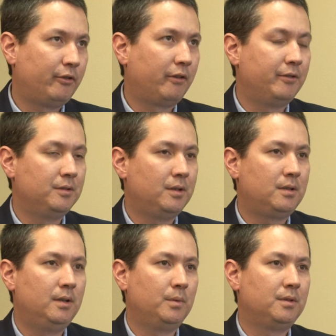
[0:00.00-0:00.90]
for our
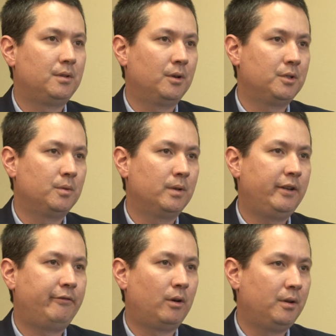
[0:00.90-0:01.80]
physician, it was surgery.
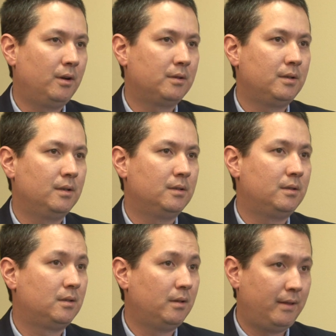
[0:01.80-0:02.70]
For our
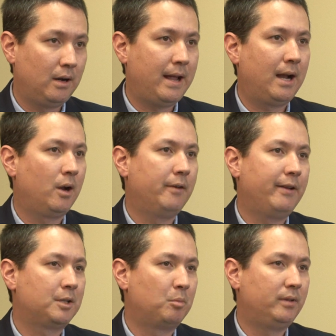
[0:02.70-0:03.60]
nurses, their area of
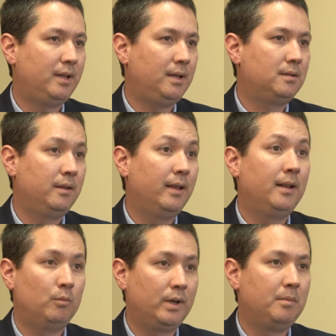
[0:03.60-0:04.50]
expertise, and then
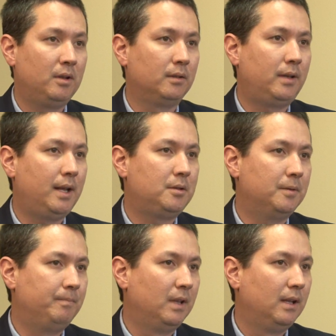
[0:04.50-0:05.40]
in
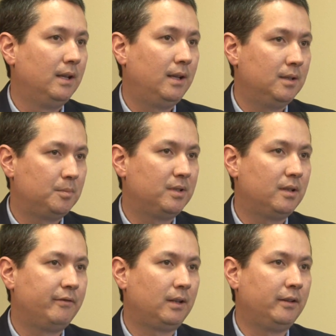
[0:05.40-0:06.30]
rehabilitation, and
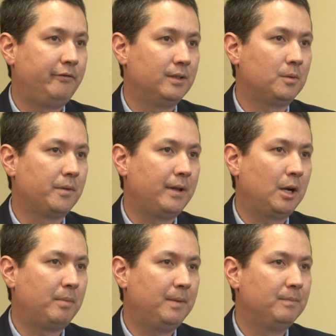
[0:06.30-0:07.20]
specifically physical
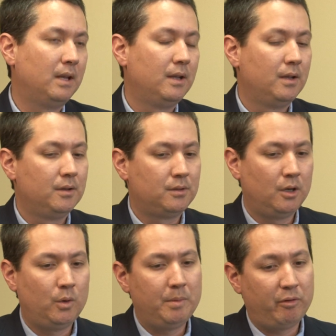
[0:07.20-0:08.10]
therapy. So we